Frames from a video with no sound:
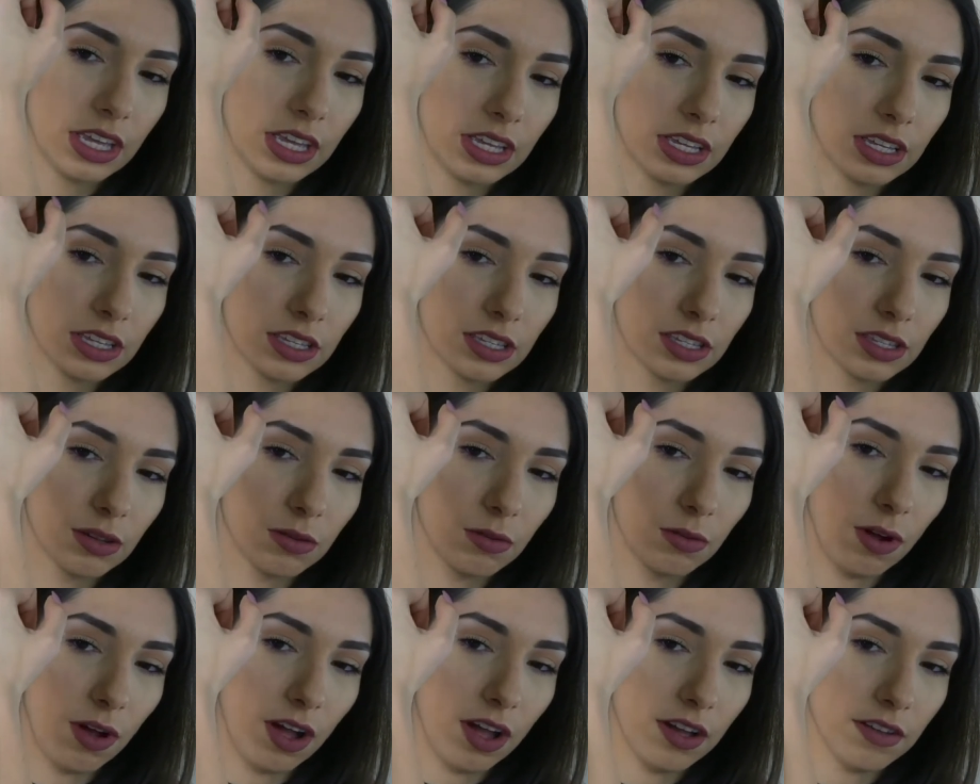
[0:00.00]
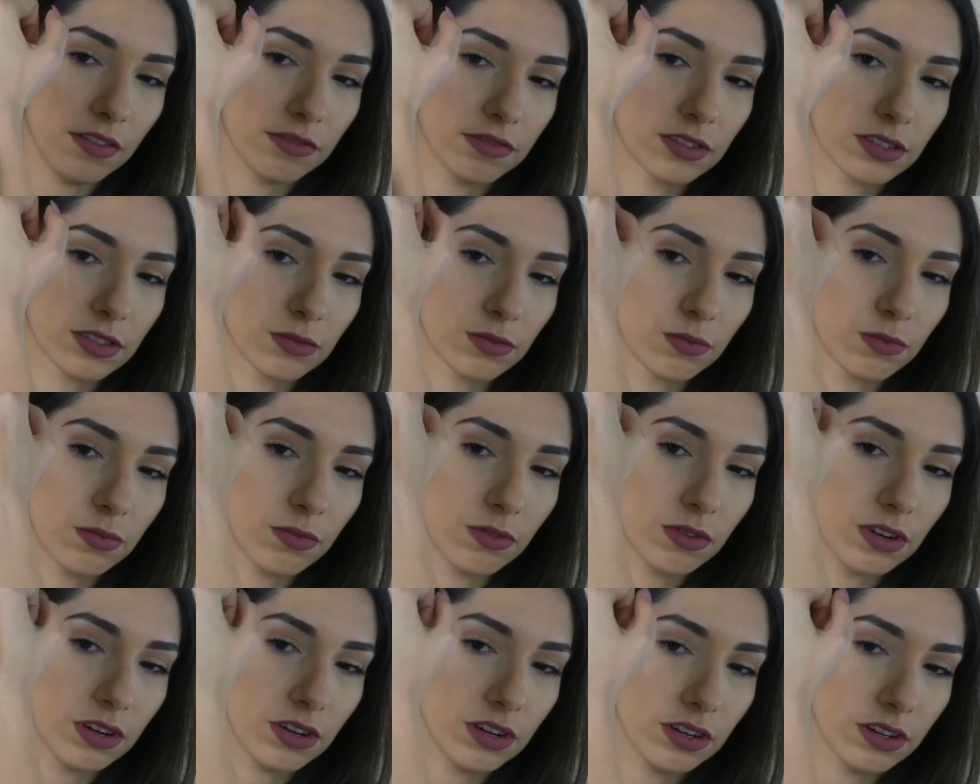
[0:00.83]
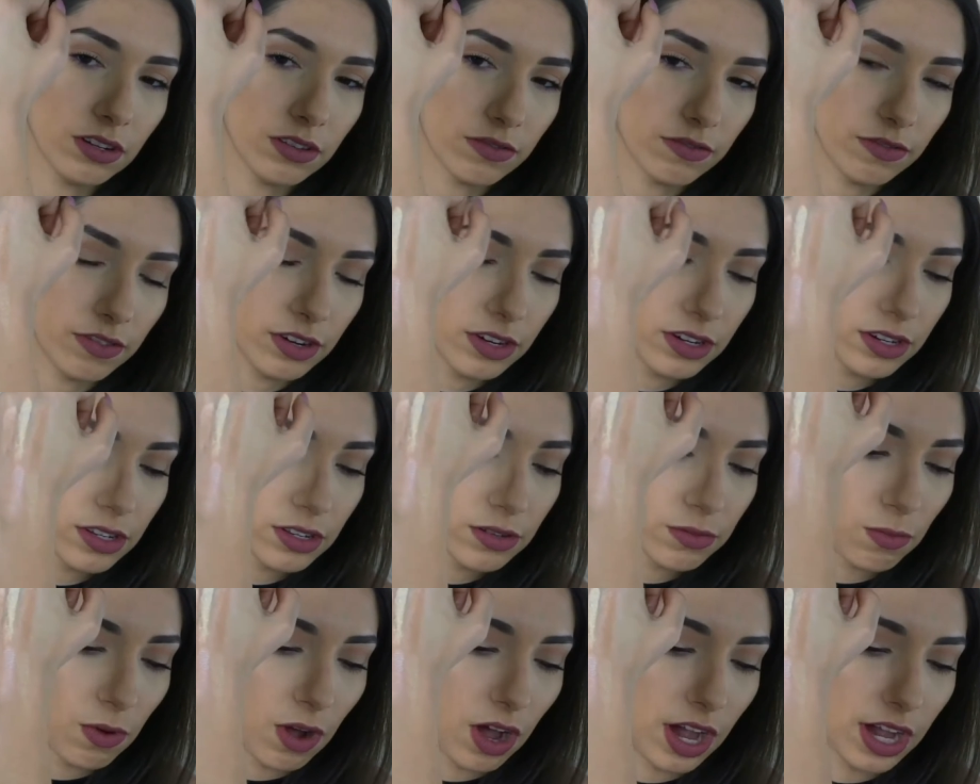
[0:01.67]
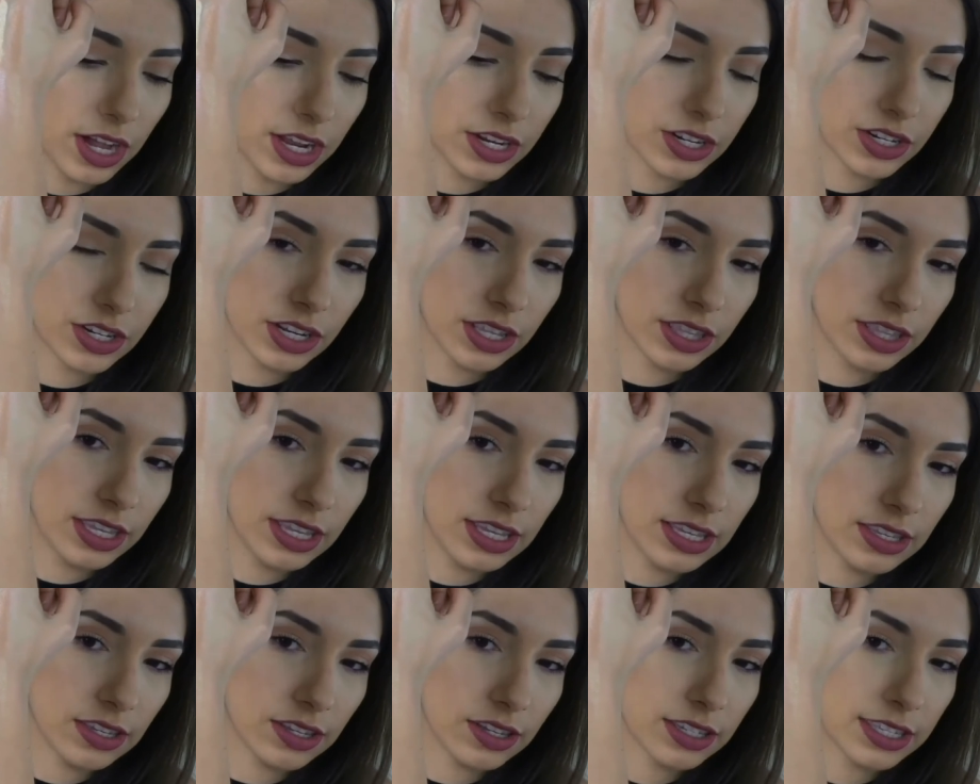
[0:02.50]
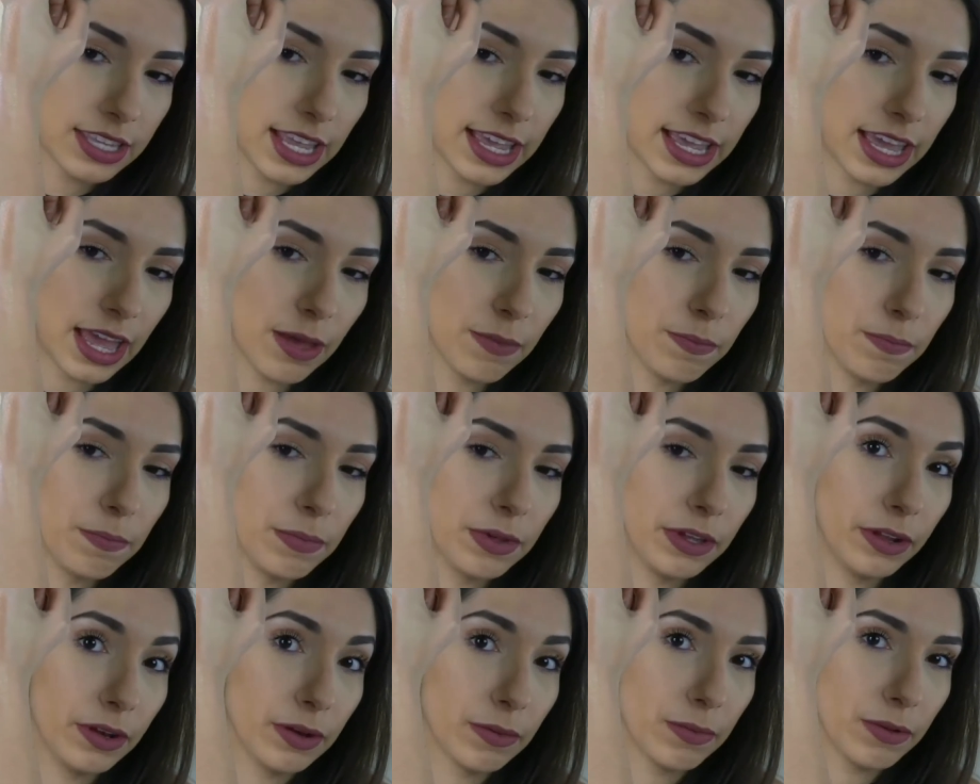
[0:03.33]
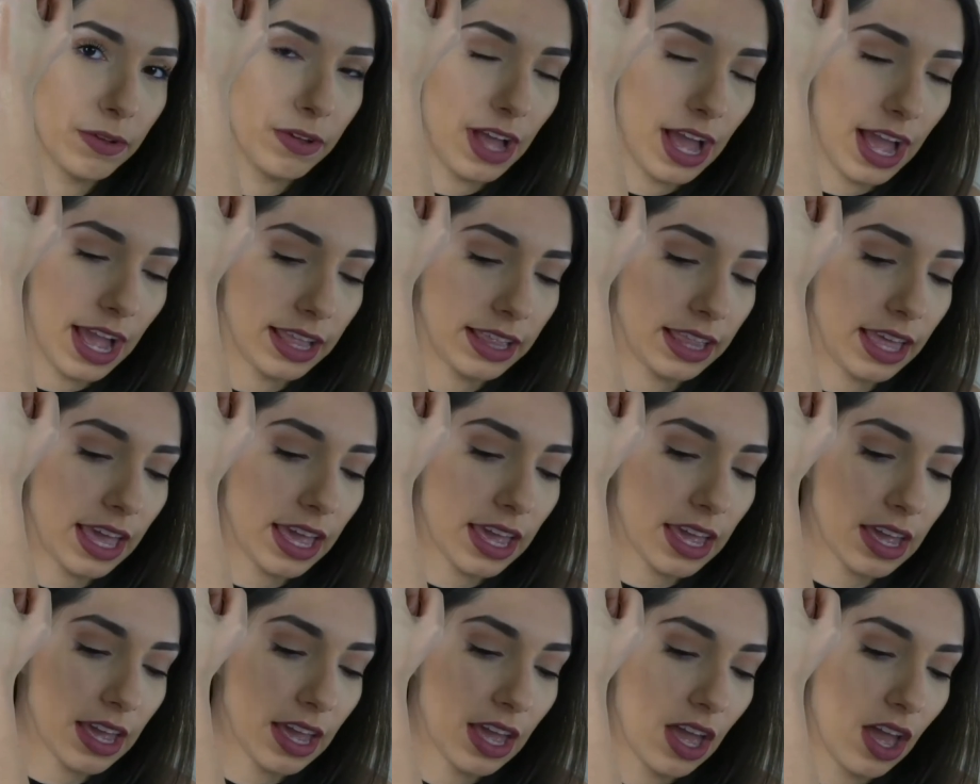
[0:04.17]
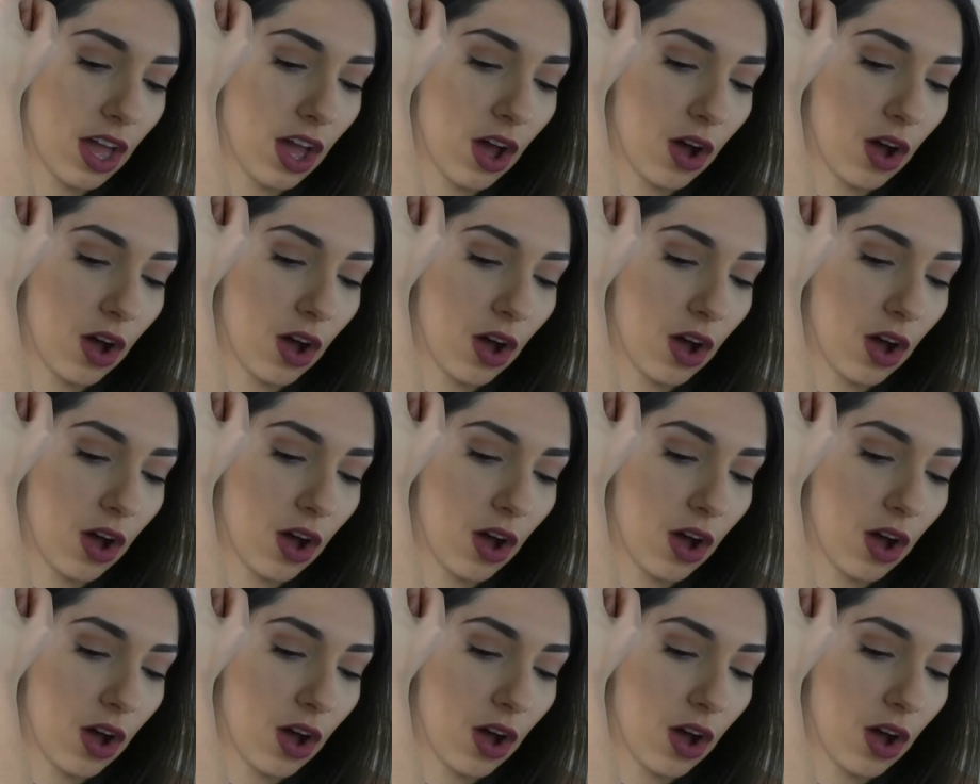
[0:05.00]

So for swatch, this looks like a buildable highlight,